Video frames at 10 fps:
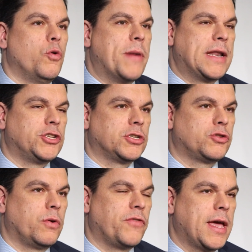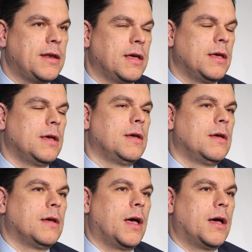who manages to evade
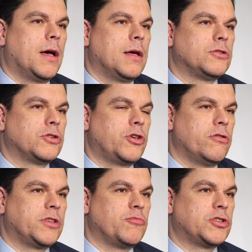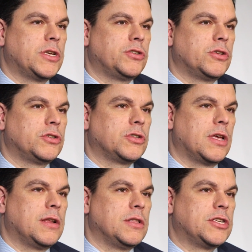uh, security procedures
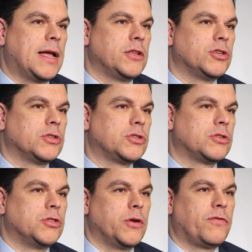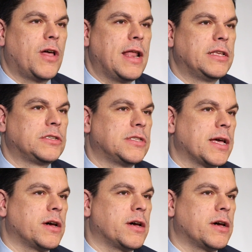and intelligence, no-fly lists, that